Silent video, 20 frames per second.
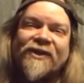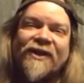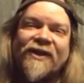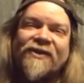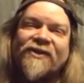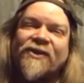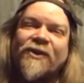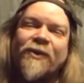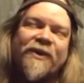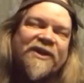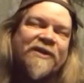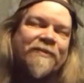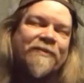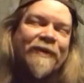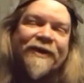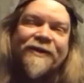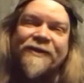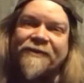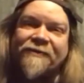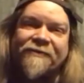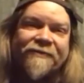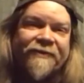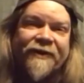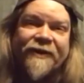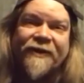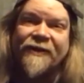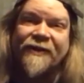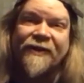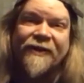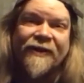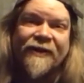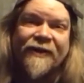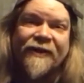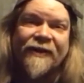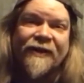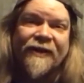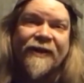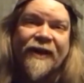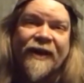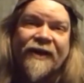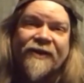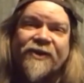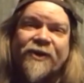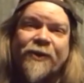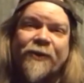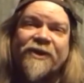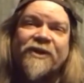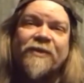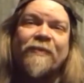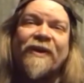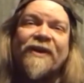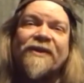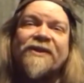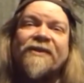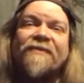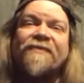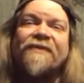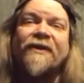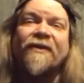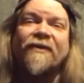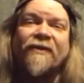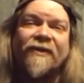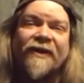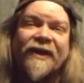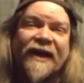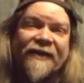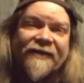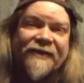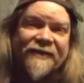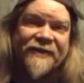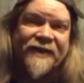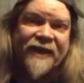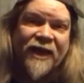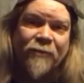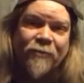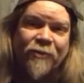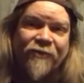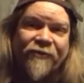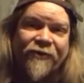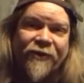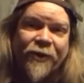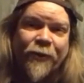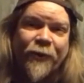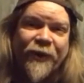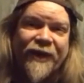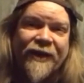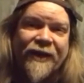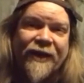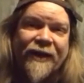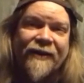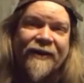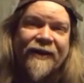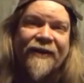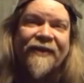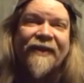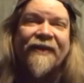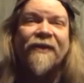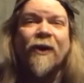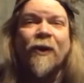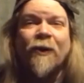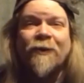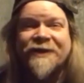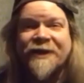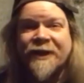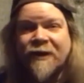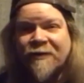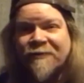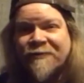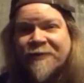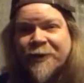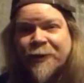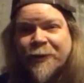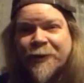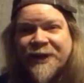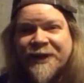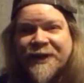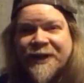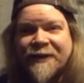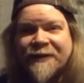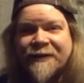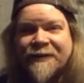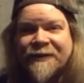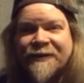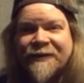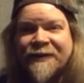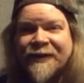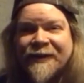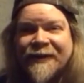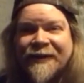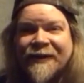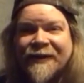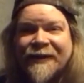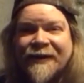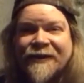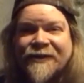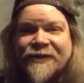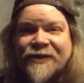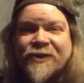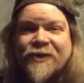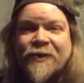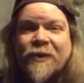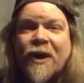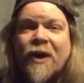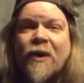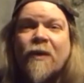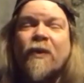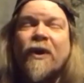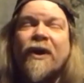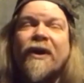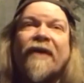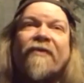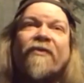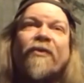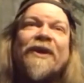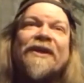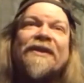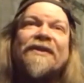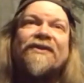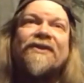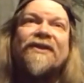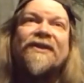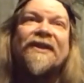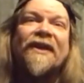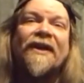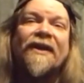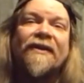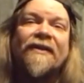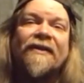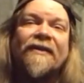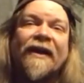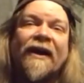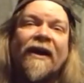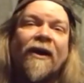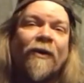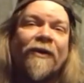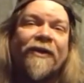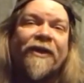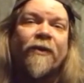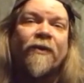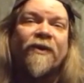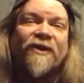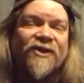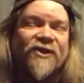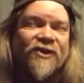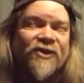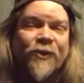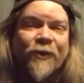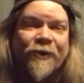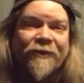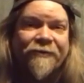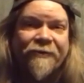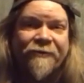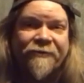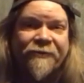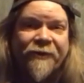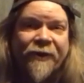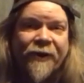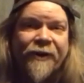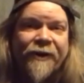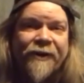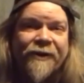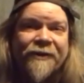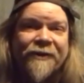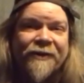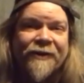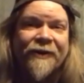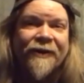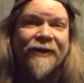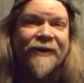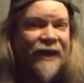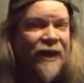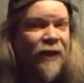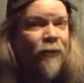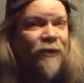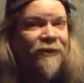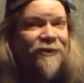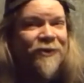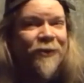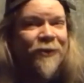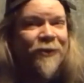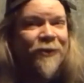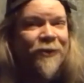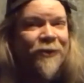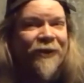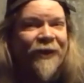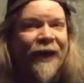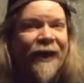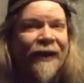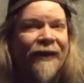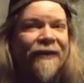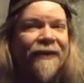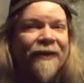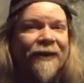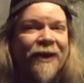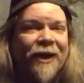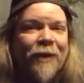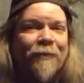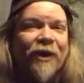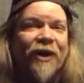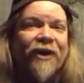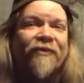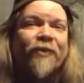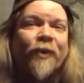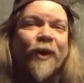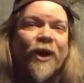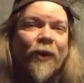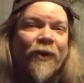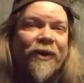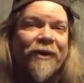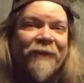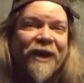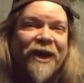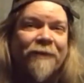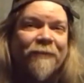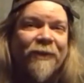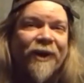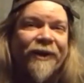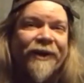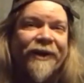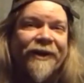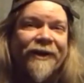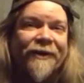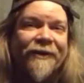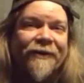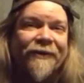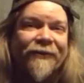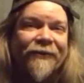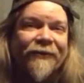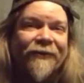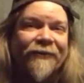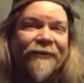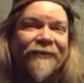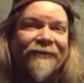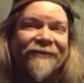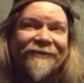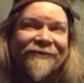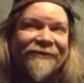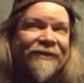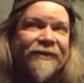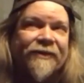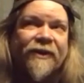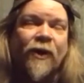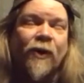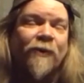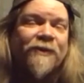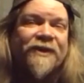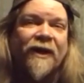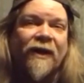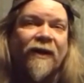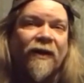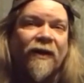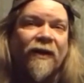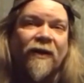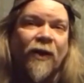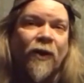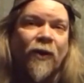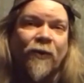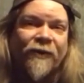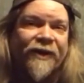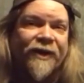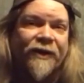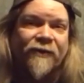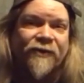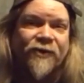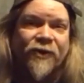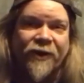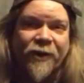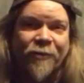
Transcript: it's too expensive it's too expensive to get the table for the weekend and then the hotel for the weekend. It's just we if we just said the hell with it, let's just do it for fun. Yeah, we'll do that. But if we're going to make money, the hotel alone kills all your